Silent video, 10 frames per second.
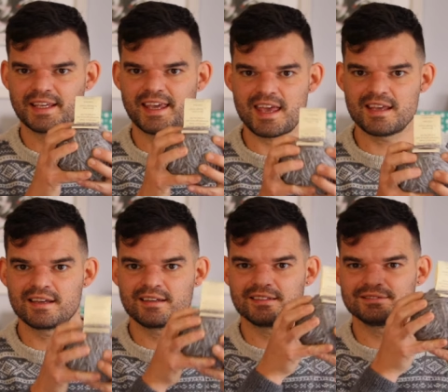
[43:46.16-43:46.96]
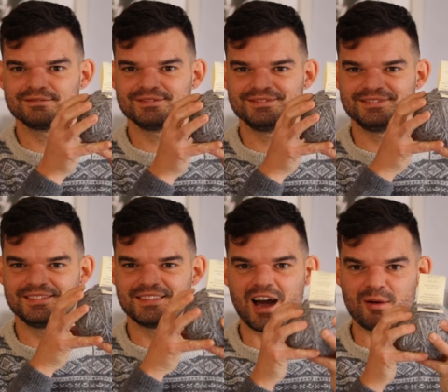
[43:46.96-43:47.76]
take
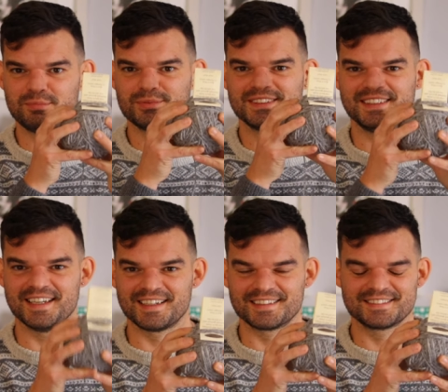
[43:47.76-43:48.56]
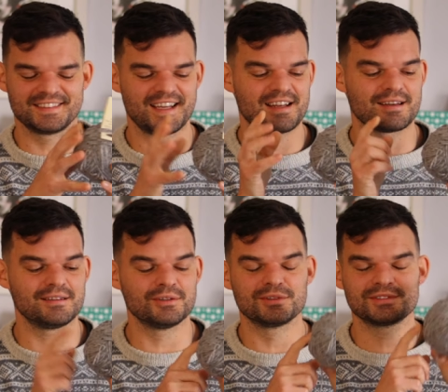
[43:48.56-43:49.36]
up the yarn and I
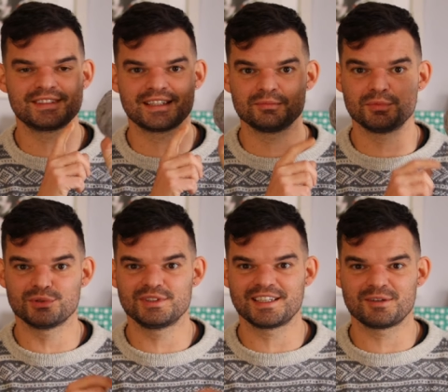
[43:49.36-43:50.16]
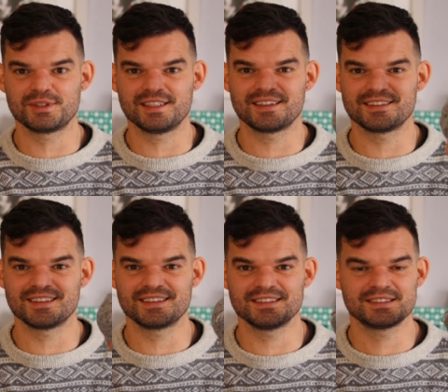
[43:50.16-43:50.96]
know that bolting up the yarn
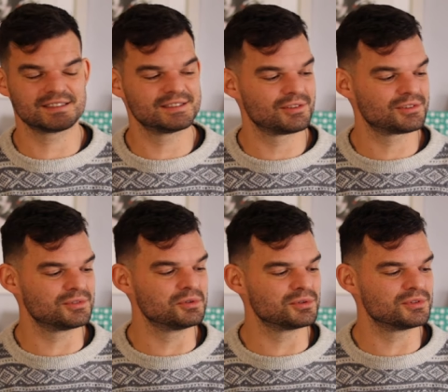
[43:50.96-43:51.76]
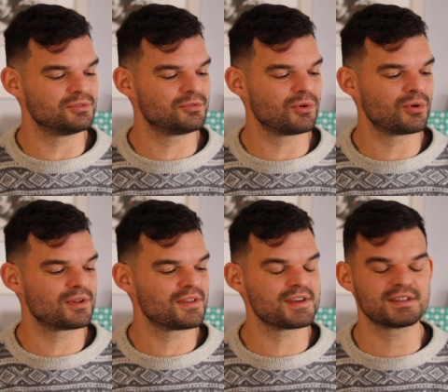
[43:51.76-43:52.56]
like this is not good
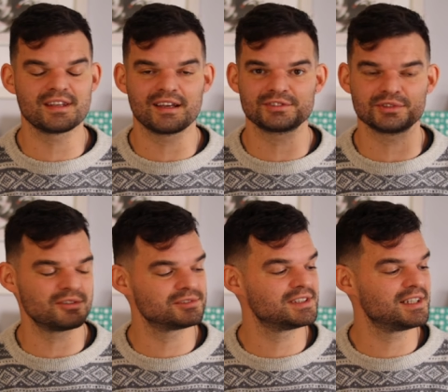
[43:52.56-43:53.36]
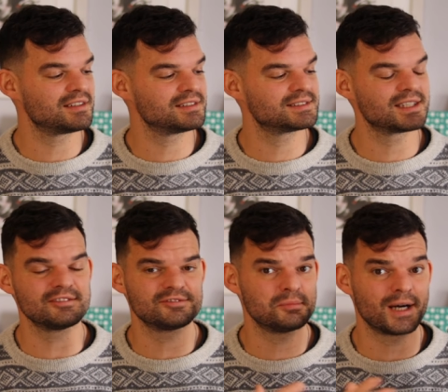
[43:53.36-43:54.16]
for the texture of the yarn
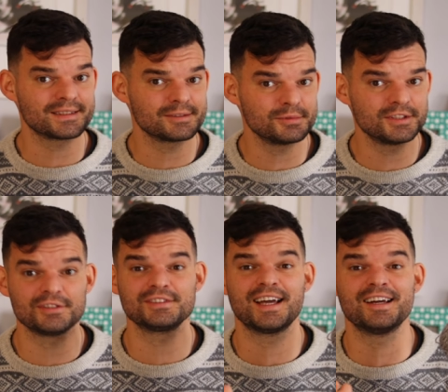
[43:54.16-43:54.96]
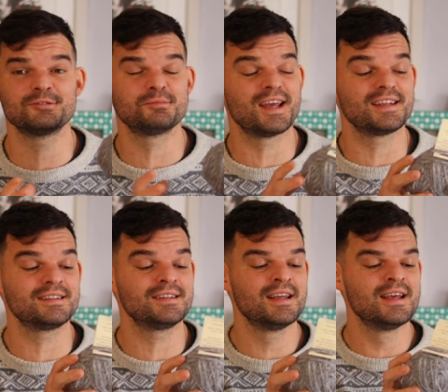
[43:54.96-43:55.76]
itself but we don't have
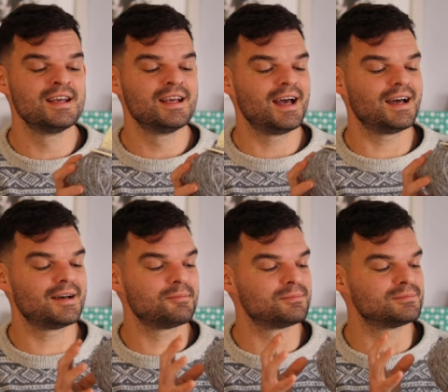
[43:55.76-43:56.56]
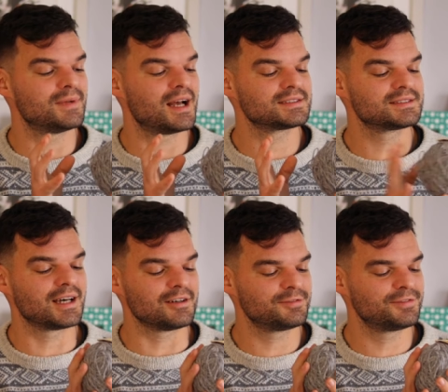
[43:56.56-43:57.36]
many um,
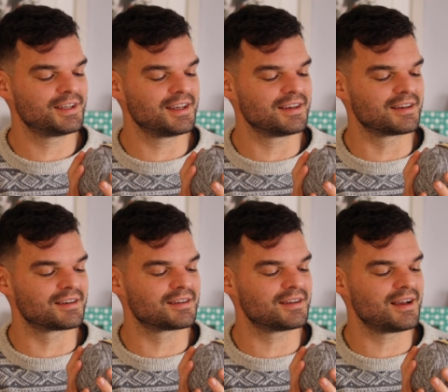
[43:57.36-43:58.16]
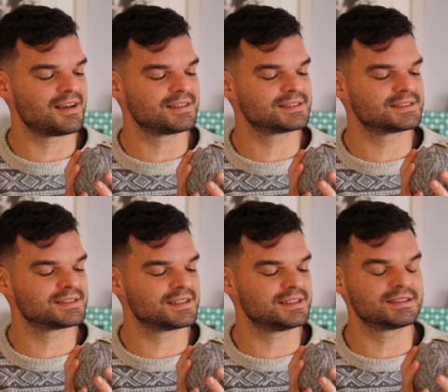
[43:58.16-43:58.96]
stuff here as
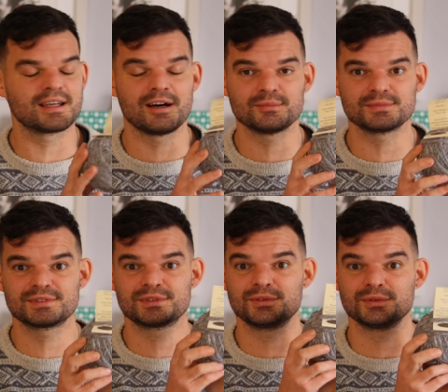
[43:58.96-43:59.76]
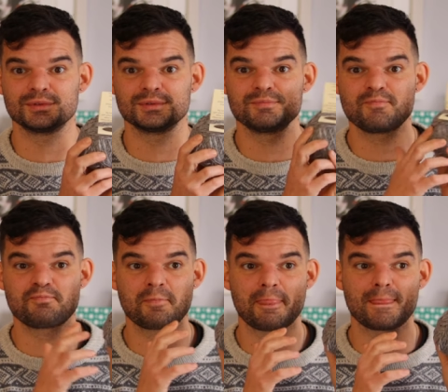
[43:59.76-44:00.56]
uh, it comes to
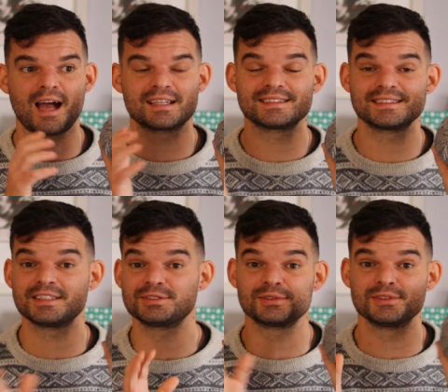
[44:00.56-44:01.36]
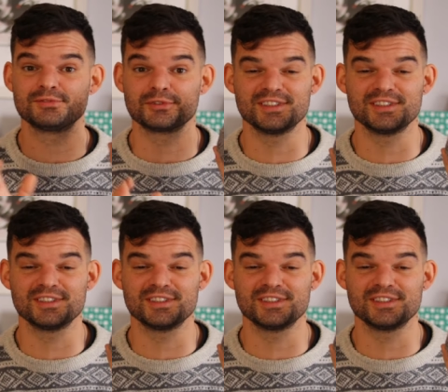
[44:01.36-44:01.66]
accessory for